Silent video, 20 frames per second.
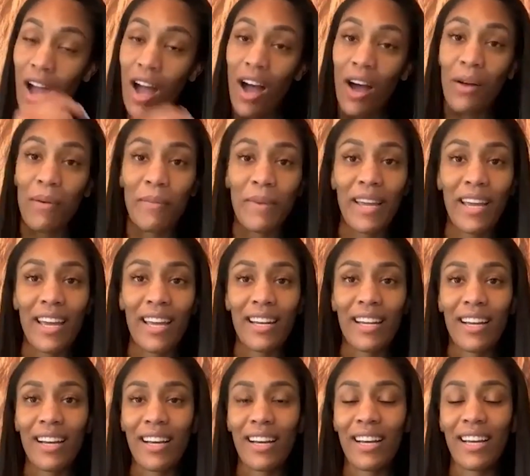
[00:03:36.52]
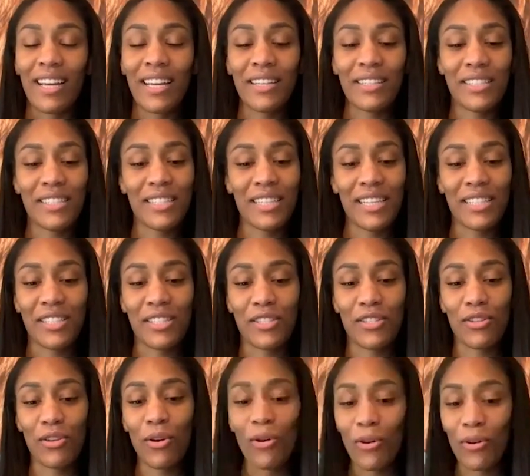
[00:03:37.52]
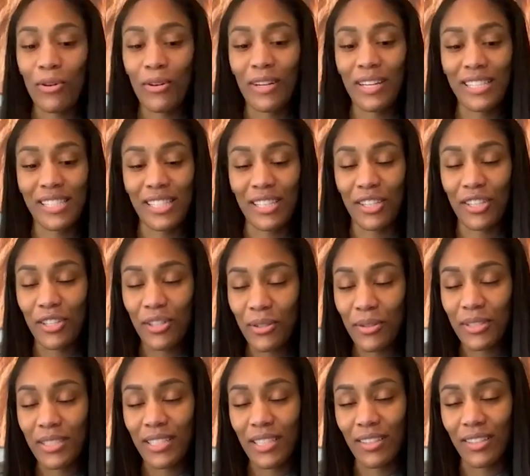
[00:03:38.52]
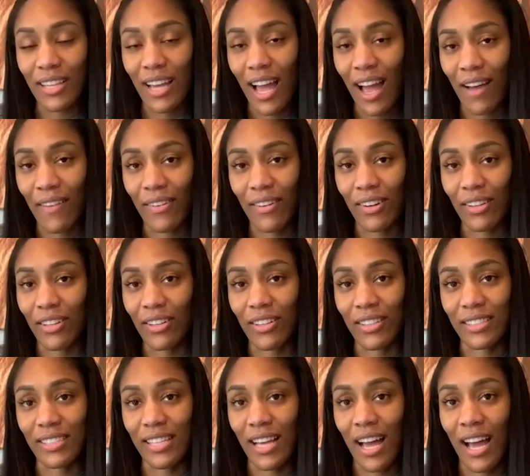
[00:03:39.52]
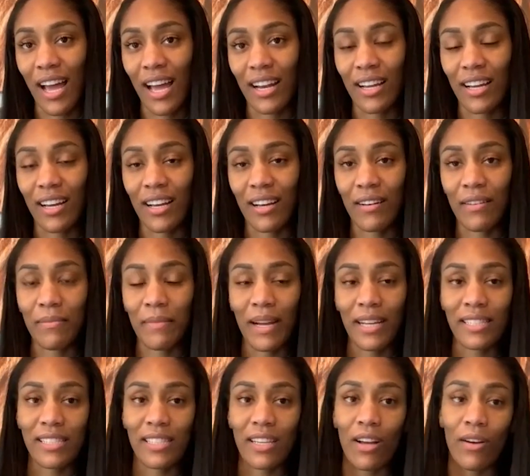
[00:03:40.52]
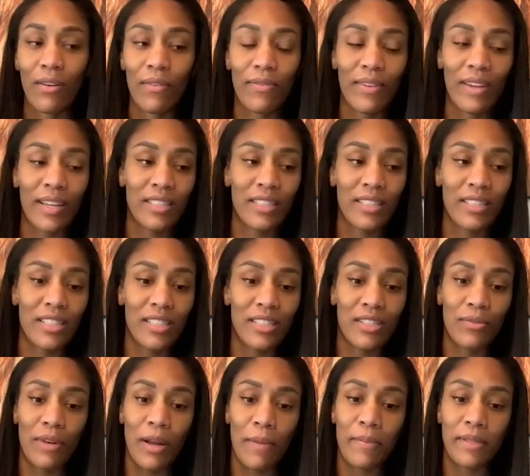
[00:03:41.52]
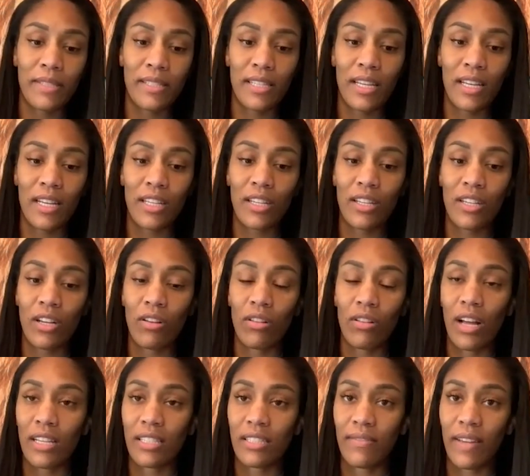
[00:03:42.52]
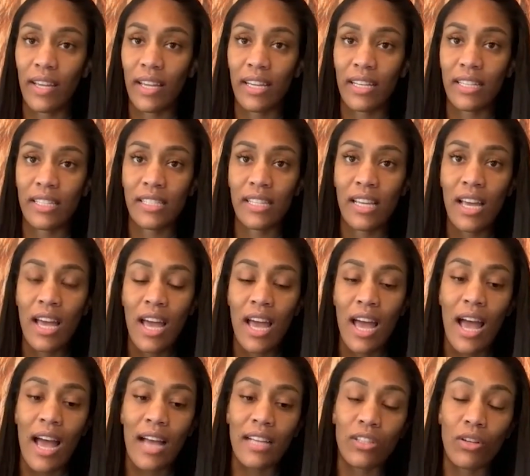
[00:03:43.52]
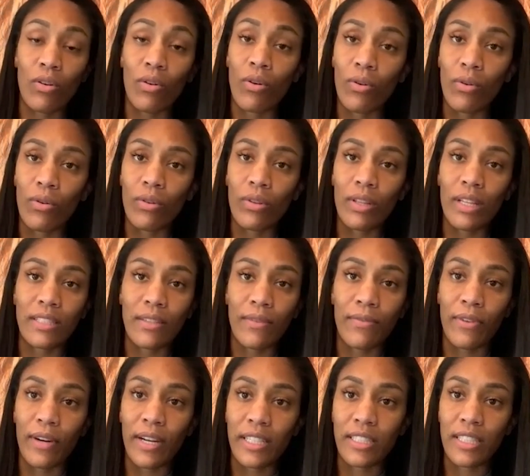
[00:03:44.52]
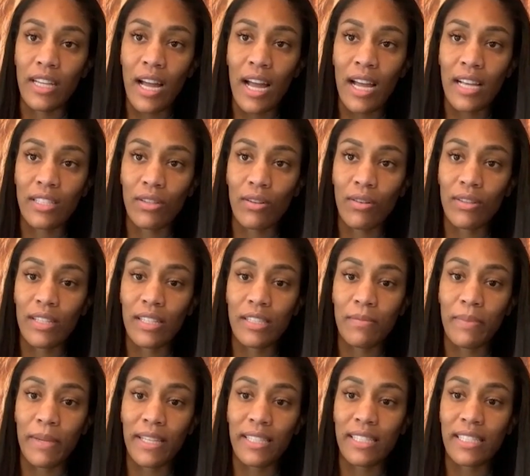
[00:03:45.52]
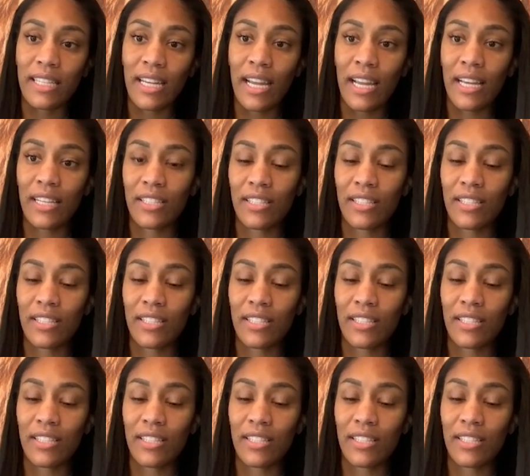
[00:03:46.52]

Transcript: Oh man, it's a huge deal to have her alongside myself and just to represent, you know, Las Vegas as a whole, as a franchise on this big stage.